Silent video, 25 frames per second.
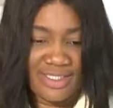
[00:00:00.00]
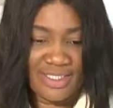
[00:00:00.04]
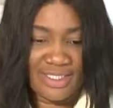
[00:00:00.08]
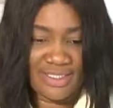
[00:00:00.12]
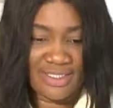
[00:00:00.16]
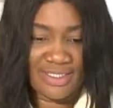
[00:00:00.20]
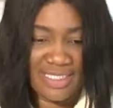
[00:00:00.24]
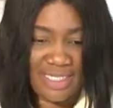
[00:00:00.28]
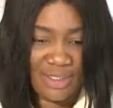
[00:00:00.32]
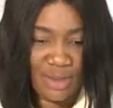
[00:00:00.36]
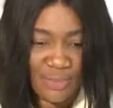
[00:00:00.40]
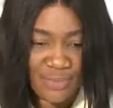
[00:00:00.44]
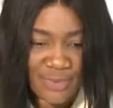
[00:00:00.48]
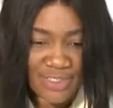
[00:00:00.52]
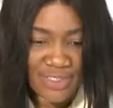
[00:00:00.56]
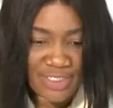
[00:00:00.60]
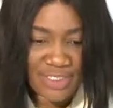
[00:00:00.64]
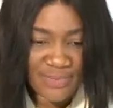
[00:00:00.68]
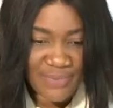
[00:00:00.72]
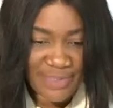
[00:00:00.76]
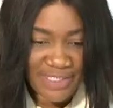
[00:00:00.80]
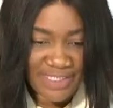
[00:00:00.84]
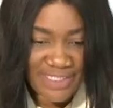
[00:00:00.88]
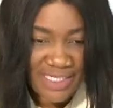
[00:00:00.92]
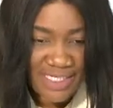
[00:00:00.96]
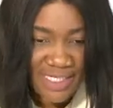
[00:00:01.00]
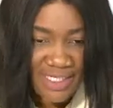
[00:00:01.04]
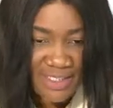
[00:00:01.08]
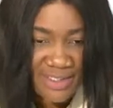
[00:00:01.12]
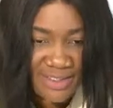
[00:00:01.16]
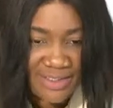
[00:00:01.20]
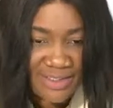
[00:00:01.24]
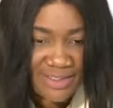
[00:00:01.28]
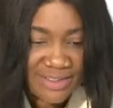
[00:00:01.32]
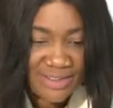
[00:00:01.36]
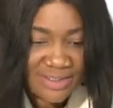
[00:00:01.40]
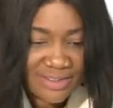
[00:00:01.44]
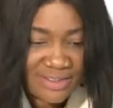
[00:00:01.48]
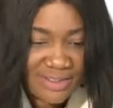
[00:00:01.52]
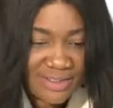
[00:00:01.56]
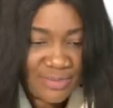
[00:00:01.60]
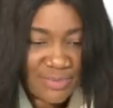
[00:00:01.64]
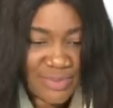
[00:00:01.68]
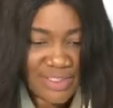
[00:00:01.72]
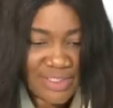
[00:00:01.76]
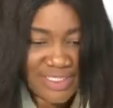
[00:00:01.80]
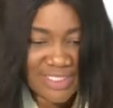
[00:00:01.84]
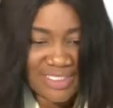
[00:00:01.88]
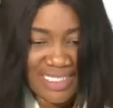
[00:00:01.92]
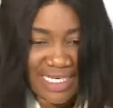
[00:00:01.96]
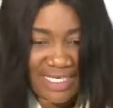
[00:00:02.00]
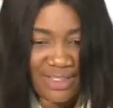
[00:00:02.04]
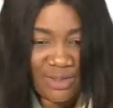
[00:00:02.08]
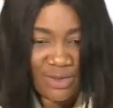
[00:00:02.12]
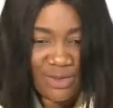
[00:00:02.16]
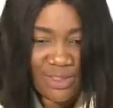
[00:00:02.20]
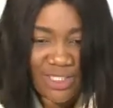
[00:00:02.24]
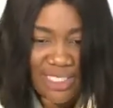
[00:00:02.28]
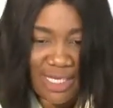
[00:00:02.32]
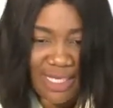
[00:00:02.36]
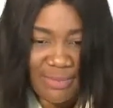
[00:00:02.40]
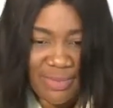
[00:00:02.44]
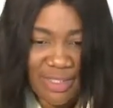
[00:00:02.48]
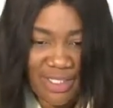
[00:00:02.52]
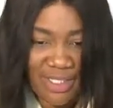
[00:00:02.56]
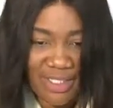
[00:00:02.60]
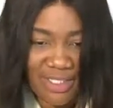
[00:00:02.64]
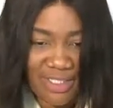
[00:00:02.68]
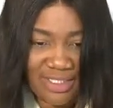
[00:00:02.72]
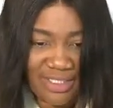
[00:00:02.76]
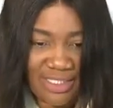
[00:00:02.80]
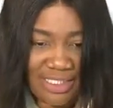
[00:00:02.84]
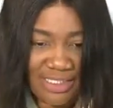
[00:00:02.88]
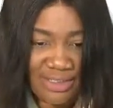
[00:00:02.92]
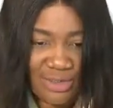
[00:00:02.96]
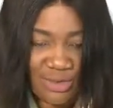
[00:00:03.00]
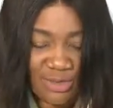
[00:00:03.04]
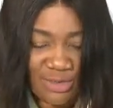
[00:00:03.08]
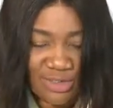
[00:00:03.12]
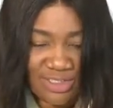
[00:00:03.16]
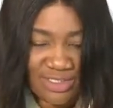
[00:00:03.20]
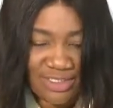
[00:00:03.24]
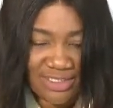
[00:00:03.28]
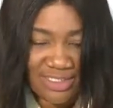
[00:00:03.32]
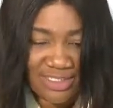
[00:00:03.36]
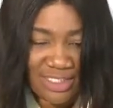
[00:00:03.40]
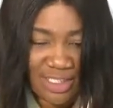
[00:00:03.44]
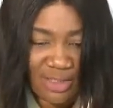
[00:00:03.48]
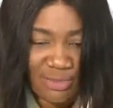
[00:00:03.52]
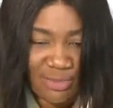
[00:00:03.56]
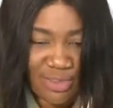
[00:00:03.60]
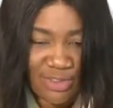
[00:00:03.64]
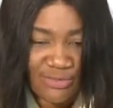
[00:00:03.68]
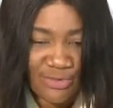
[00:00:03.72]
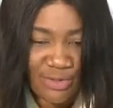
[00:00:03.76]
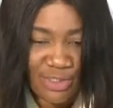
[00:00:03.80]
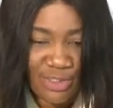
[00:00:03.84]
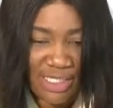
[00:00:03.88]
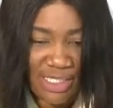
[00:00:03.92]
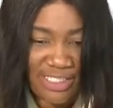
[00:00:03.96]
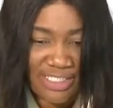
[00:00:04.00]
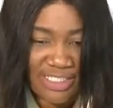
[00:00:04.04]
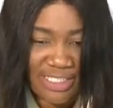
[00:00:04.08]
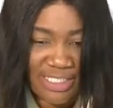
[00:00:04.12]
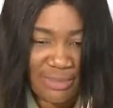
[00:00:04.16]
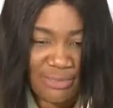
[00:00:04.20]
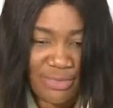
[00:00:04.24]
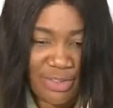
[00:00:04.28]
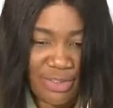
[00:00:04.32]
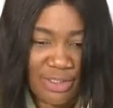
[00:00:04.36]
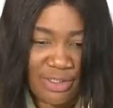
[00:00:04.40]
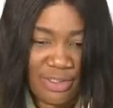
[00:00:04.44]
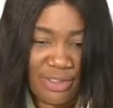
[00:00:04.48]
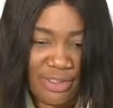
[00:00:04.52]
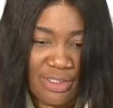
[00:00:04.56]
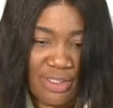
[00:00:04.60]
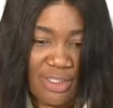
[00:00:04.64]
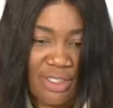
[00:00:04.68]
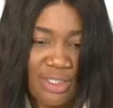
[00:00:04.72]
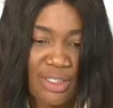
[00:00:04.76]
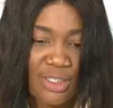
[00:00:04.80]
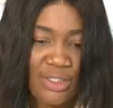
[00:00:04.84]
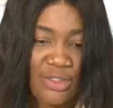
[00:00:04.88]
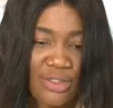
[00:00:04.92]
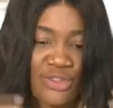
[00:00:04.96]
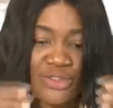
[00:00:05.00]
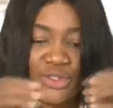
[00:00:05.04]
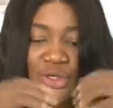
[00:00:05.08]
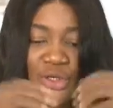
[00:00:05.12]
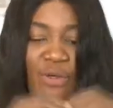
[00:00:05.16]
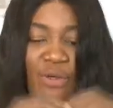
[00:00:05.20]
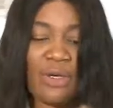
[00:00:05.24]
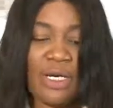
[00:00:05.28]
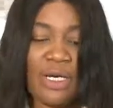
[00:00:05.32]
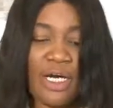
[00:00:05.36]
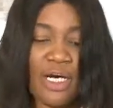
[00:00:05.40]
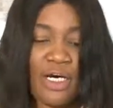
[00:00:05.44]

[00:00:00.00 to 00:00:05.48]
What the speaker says: yes, I hope it's better. Please, can you hear me? Can you tell me if you can hear me? So